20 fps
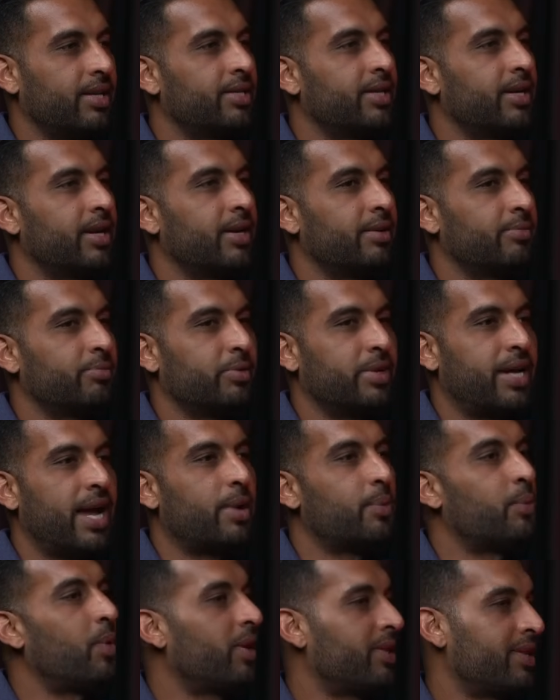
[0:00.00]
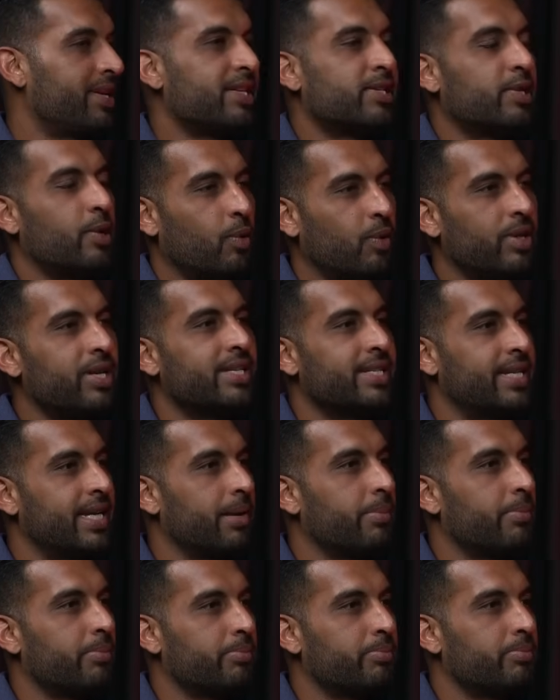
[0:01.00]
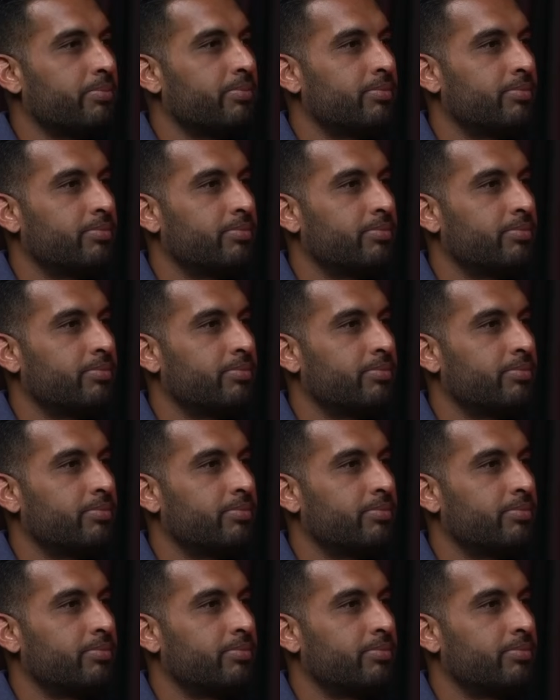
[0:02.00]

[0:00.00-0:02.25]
It's a get wealthy slowly scheme.